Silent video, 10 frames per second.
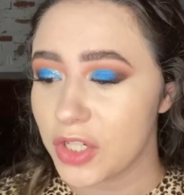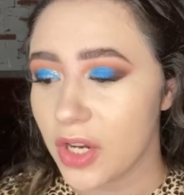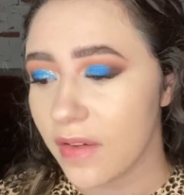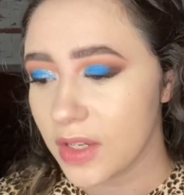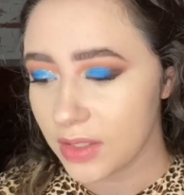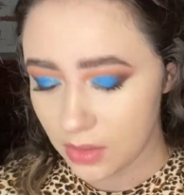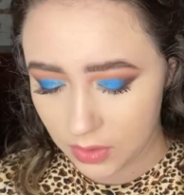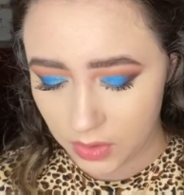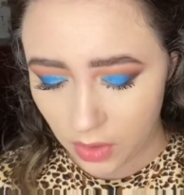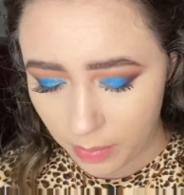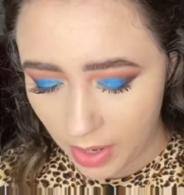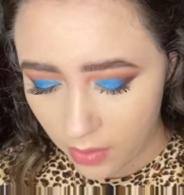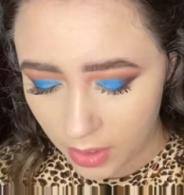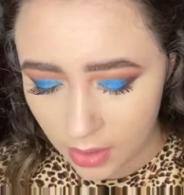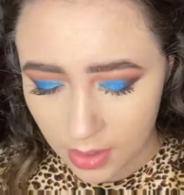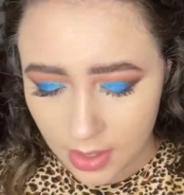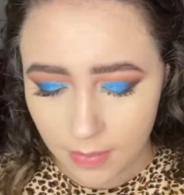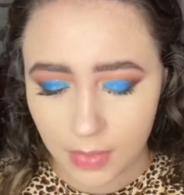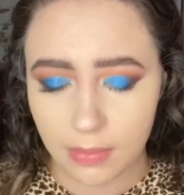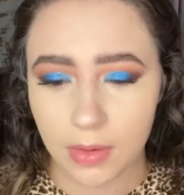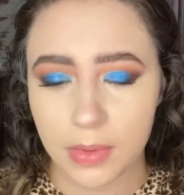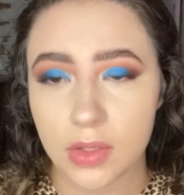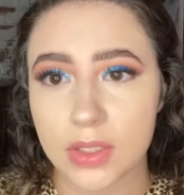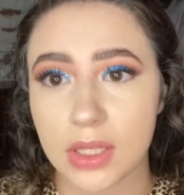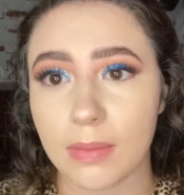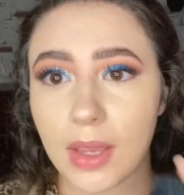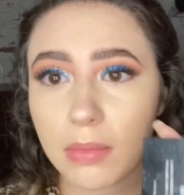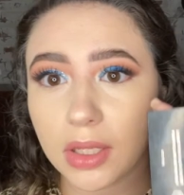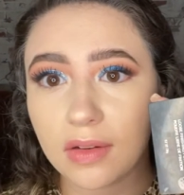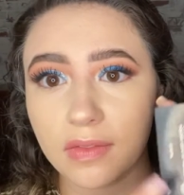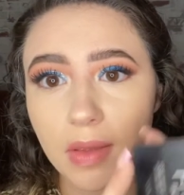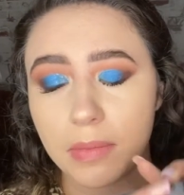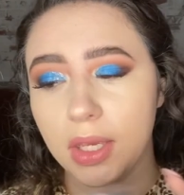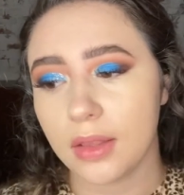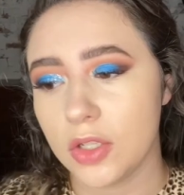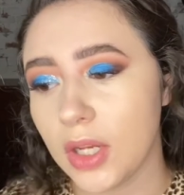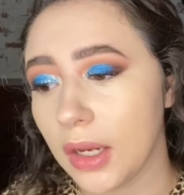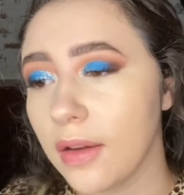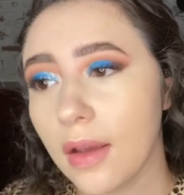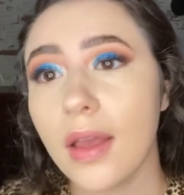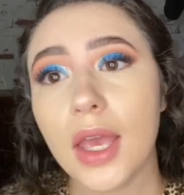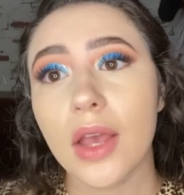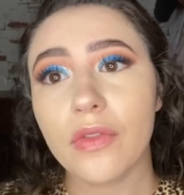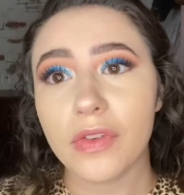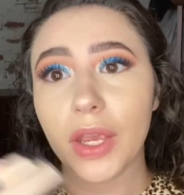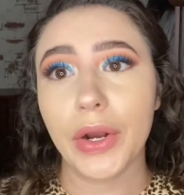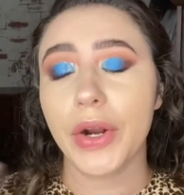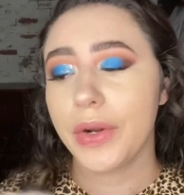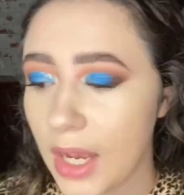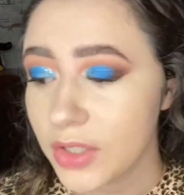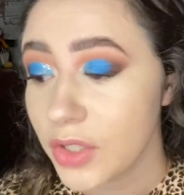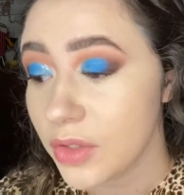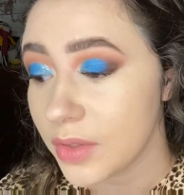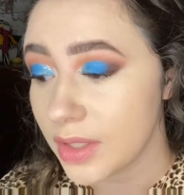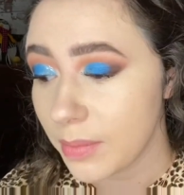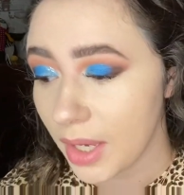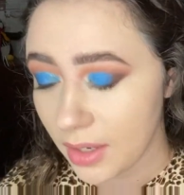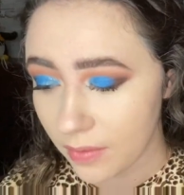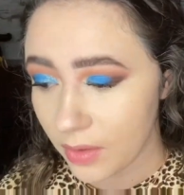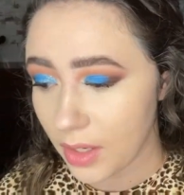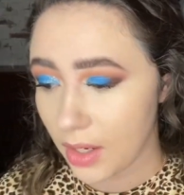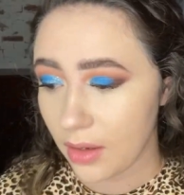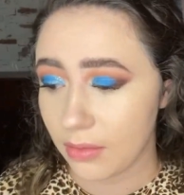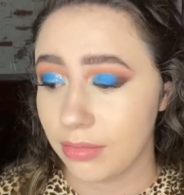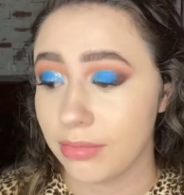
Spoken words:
She obviously uses her powder, but I'm going to be using the Maybelline Fit Me in the shade Fair. I actually used to bake every day,